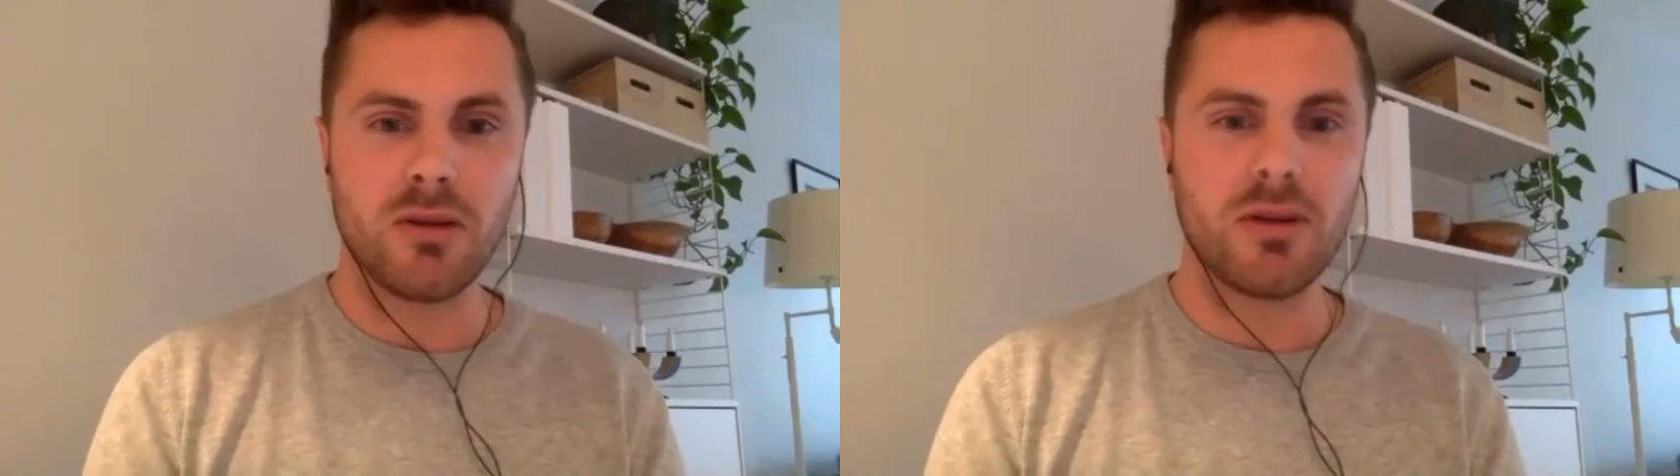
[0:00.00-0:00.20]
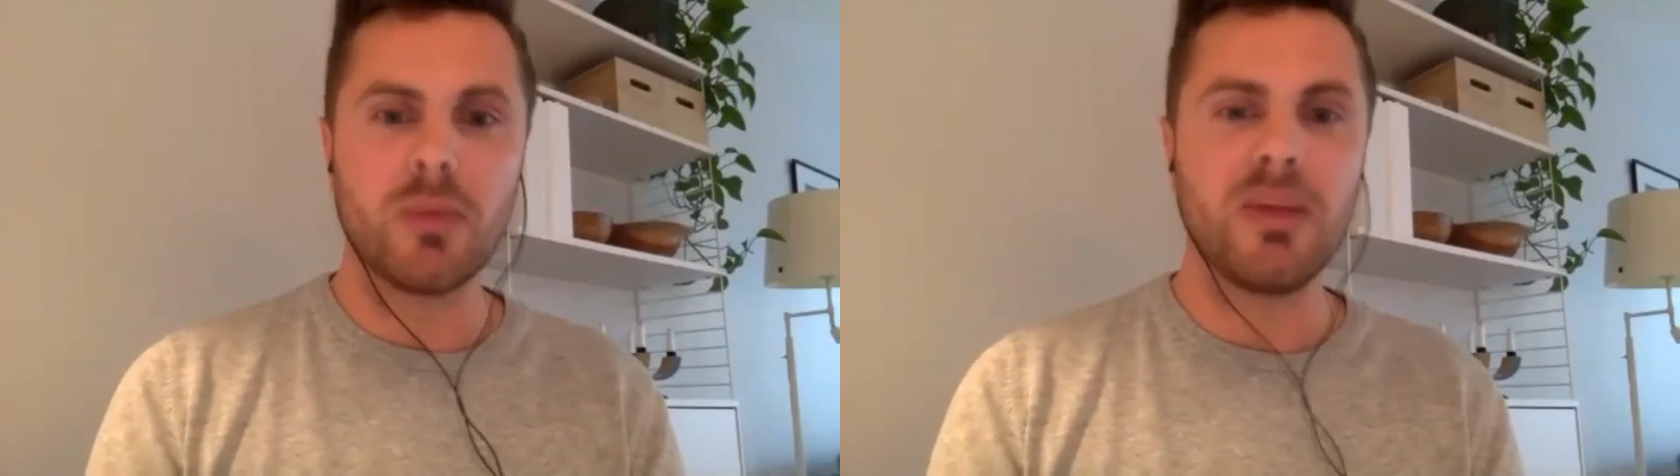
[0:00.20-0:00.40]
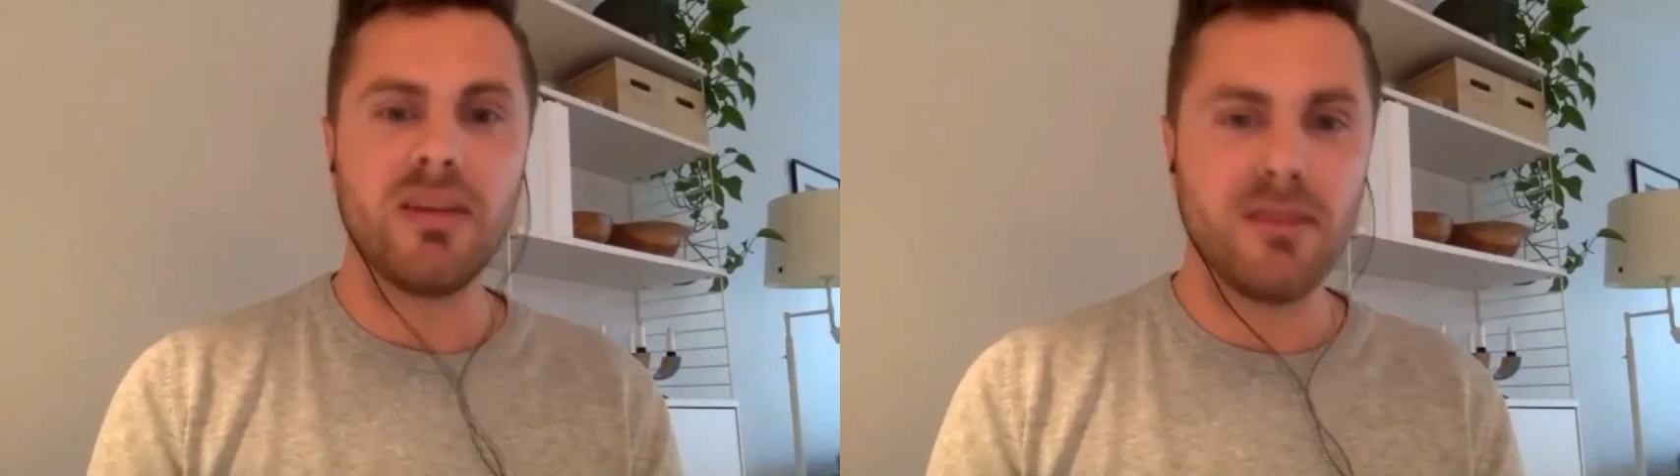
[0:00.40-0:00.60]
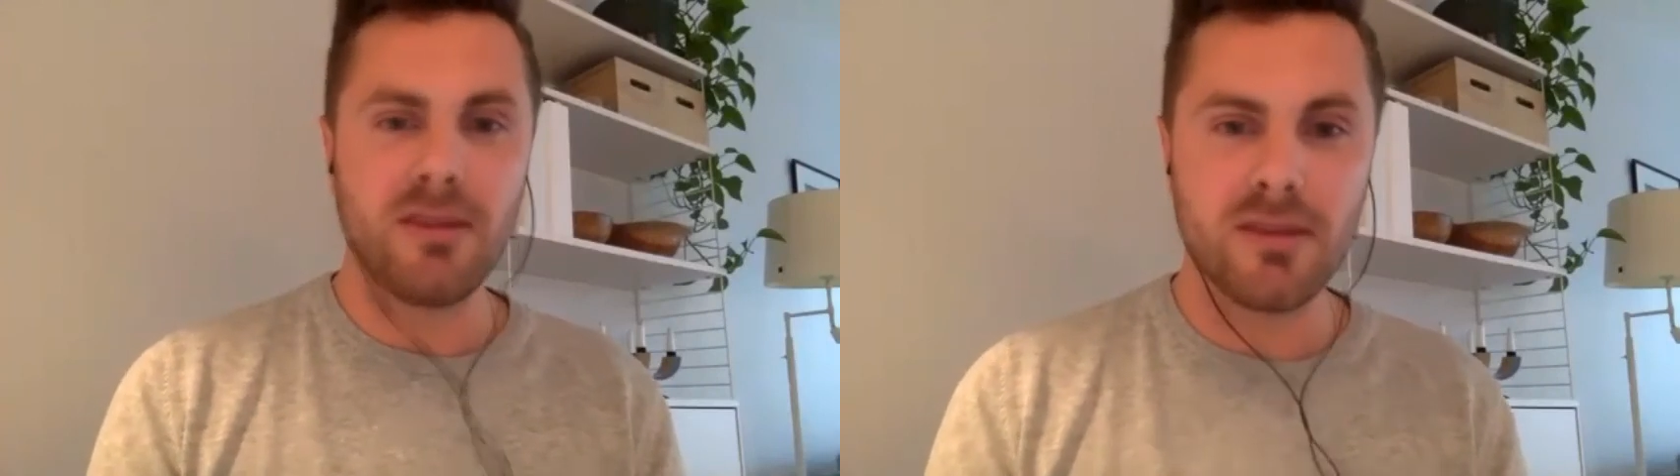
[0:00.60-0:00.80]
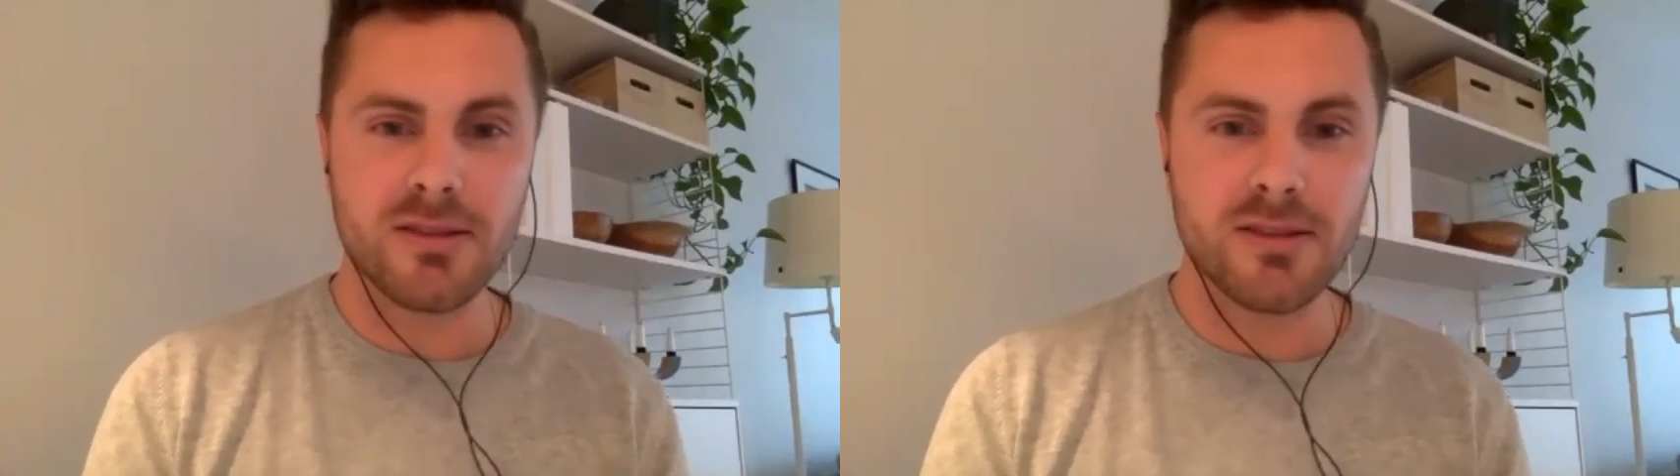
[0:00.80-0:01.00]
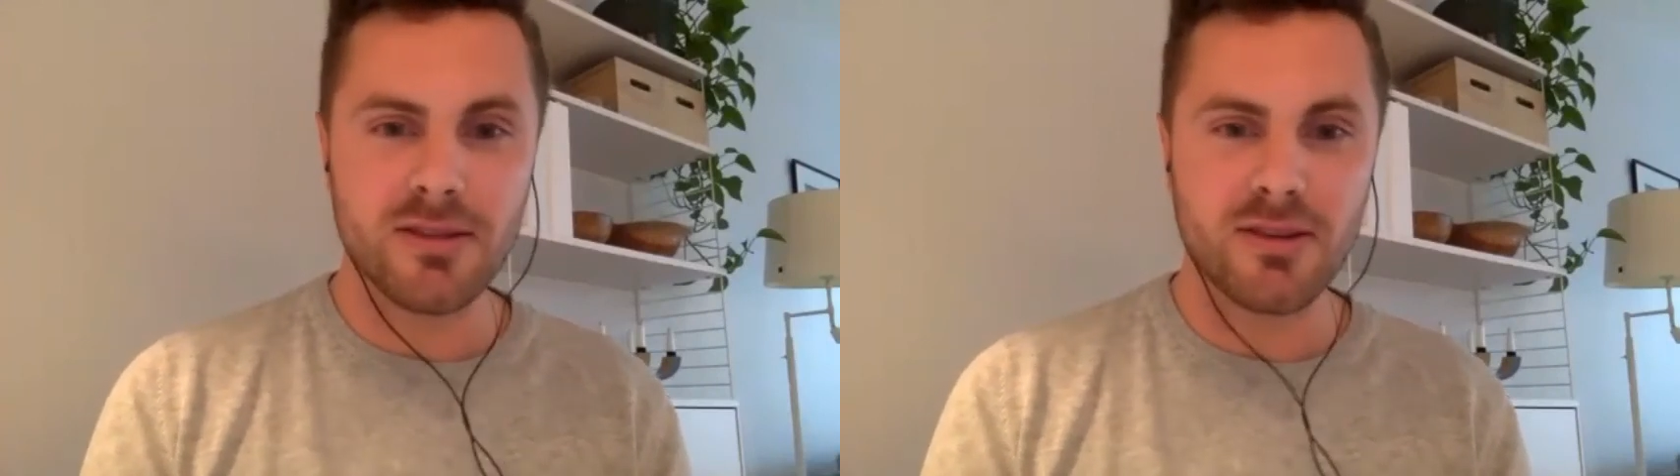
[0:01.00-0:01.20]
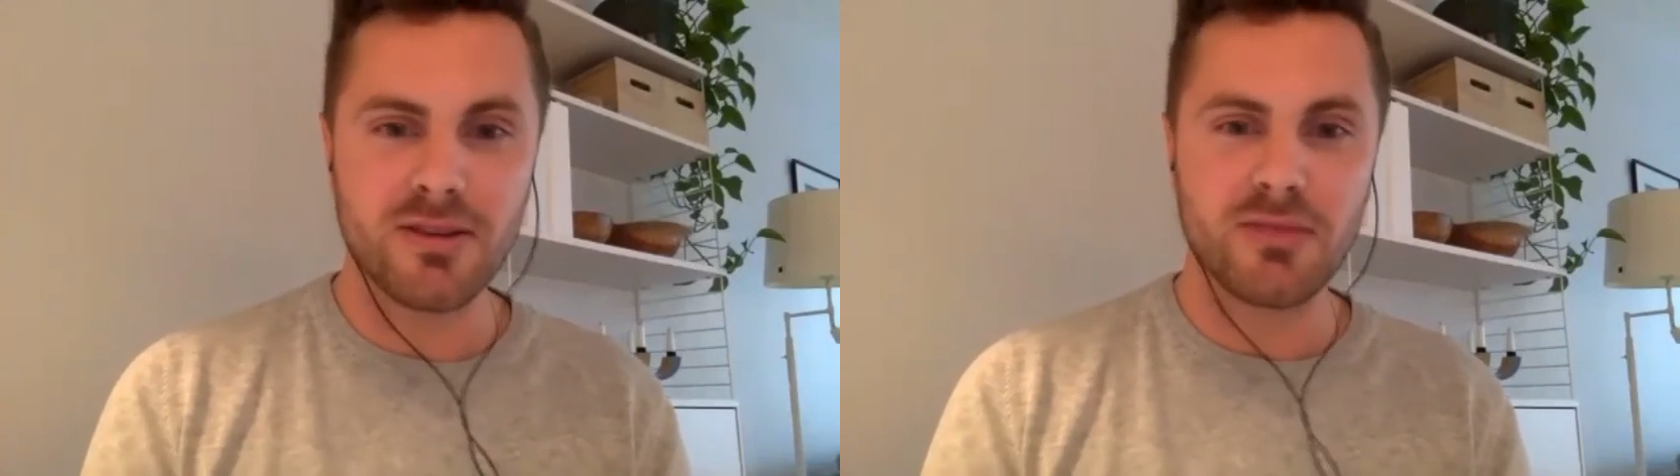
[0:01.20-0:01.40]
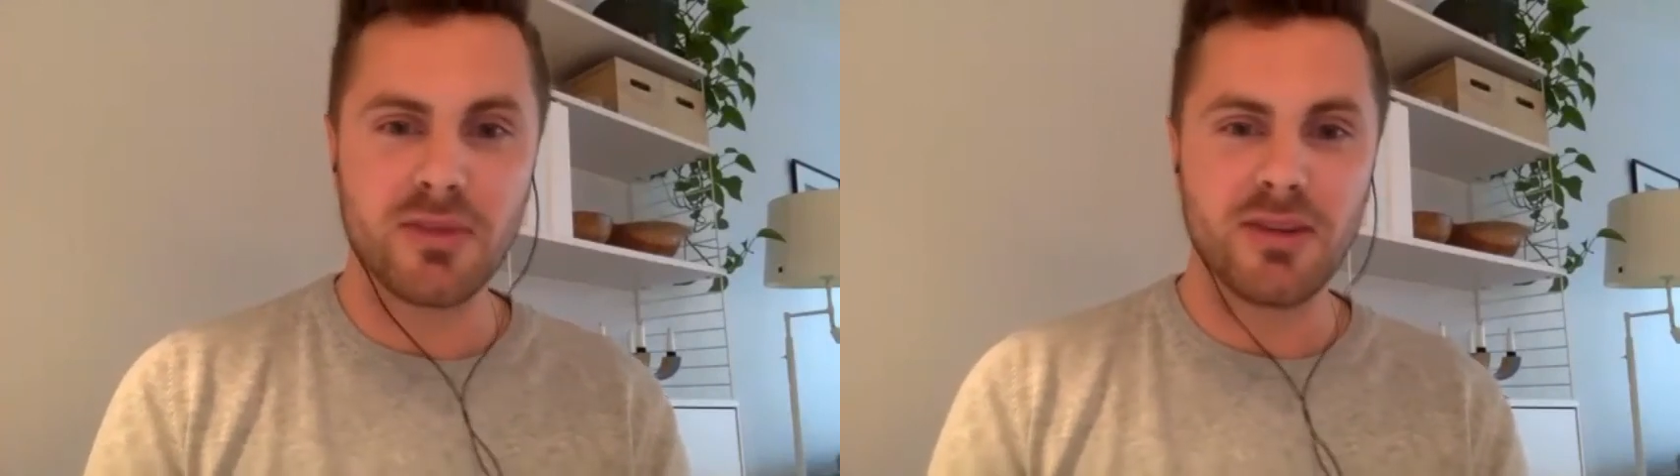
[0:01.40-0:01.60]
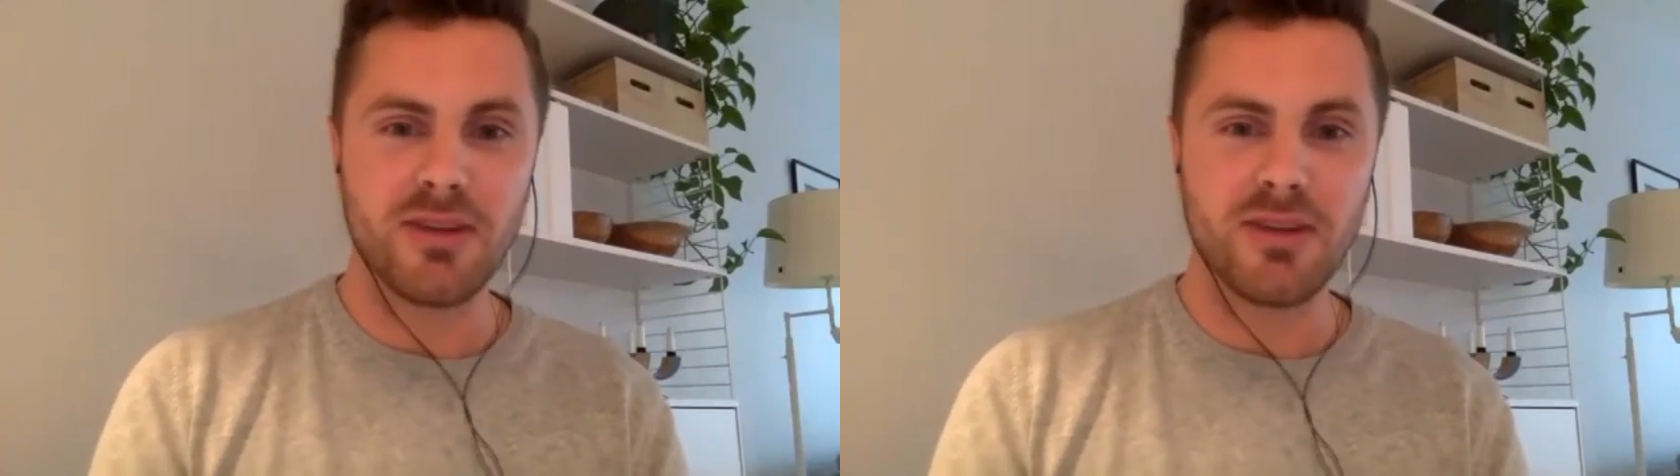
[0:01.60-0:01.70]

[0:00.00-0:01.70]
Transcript: complete idiots and they're,